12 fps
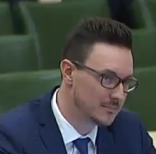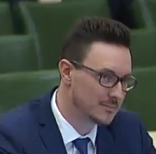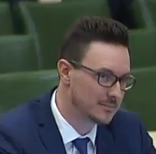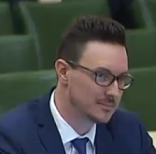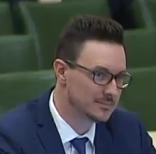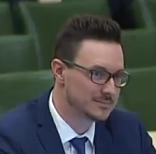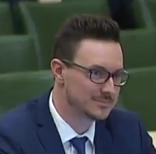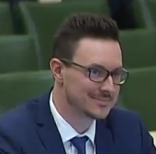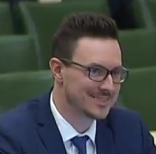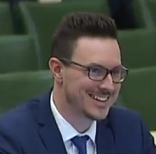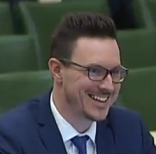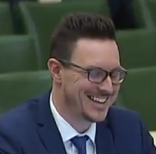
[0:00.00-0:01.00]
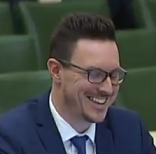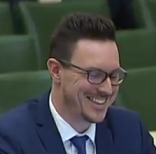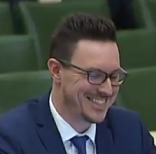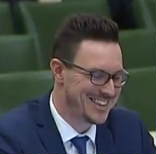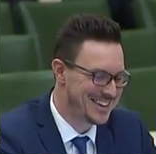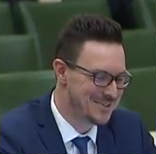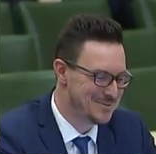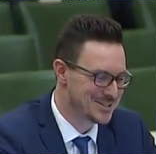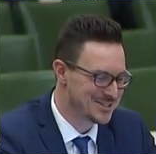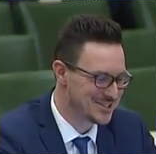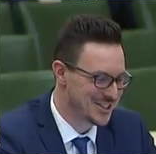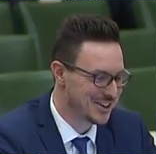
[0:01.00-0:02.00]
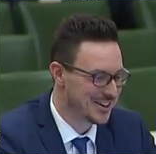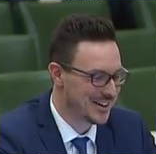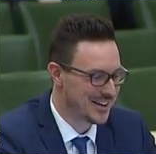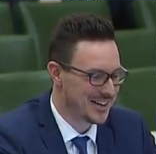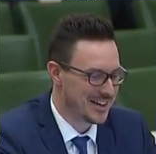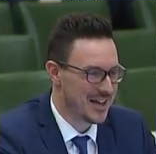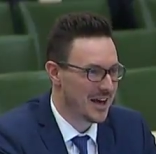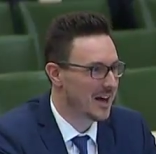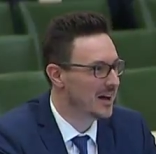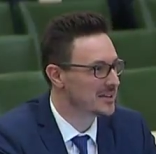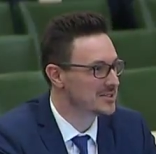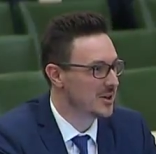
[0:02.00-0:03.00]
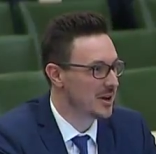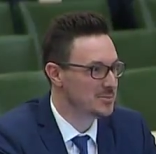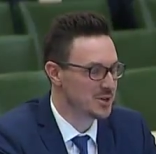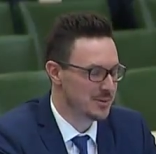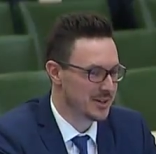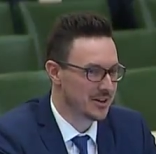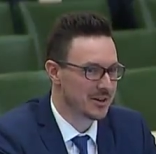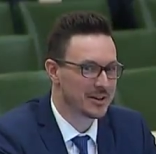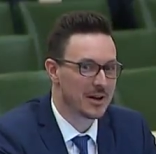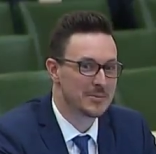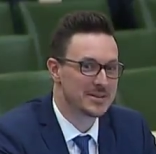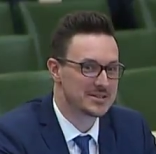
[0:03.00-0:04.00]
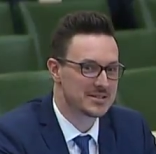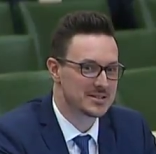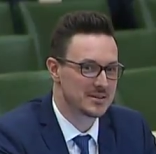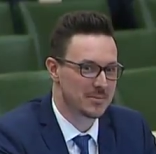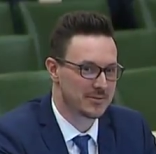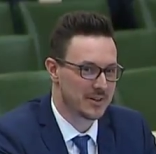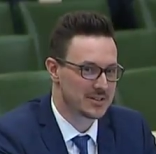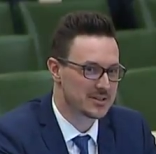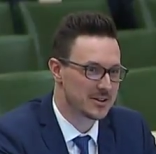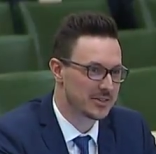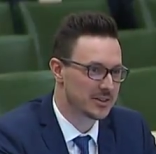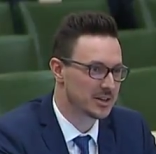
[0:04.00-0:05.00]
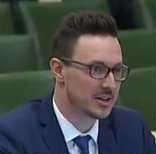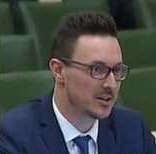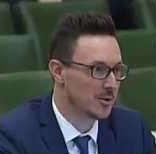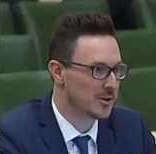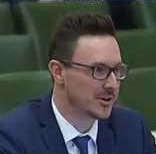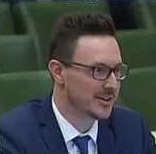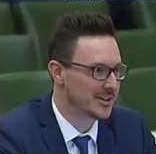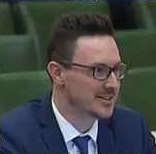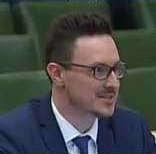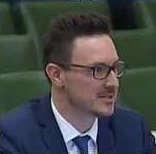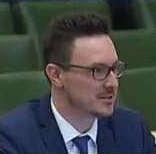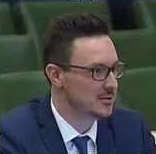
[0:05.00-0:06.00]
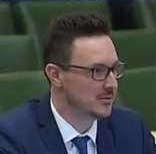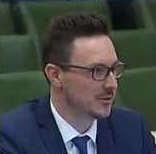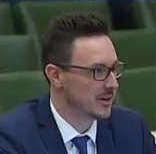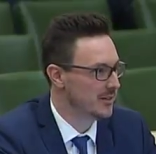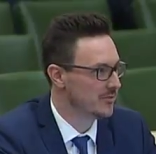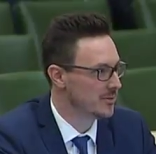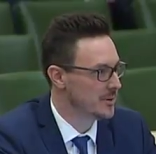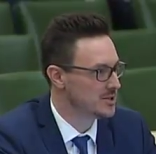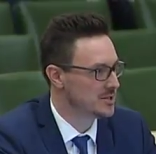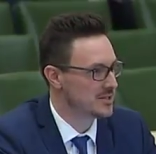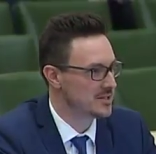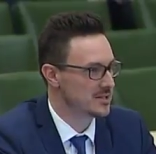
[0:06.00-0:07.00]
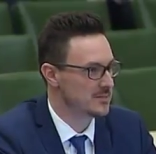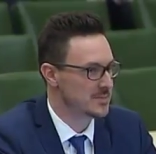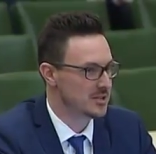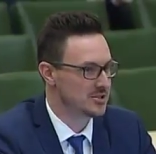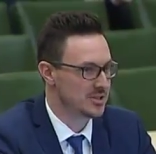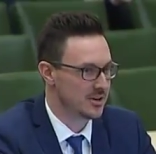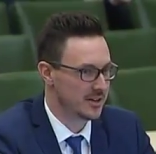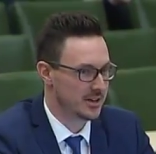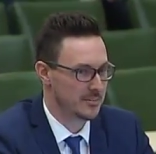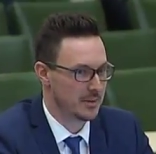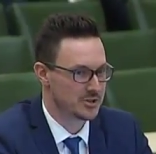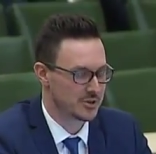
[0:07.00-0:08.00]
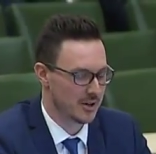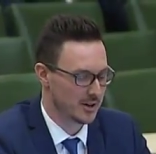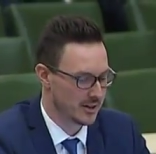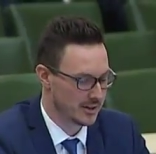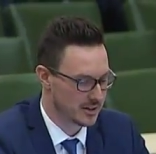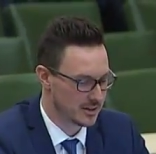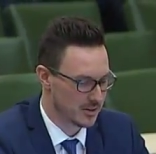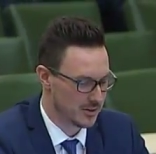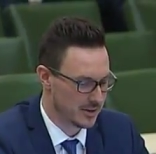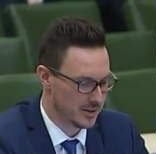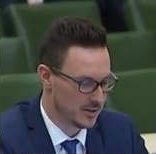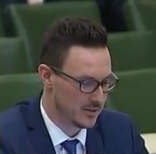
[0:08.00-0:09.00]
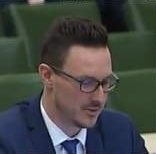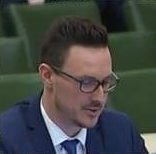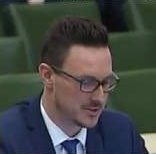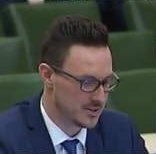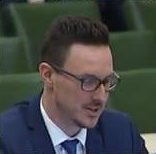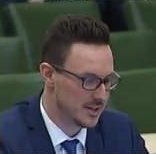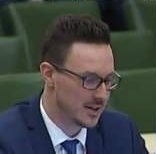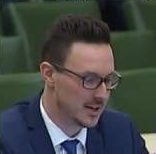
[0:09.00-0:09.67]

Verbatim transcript: one on. Thank you, Mr. Chair. Uh, so I'm Jeremy Clark. I'm an assistant professor at the Concordia Institute for Information Systems Engineering in Montreal at Concordia University.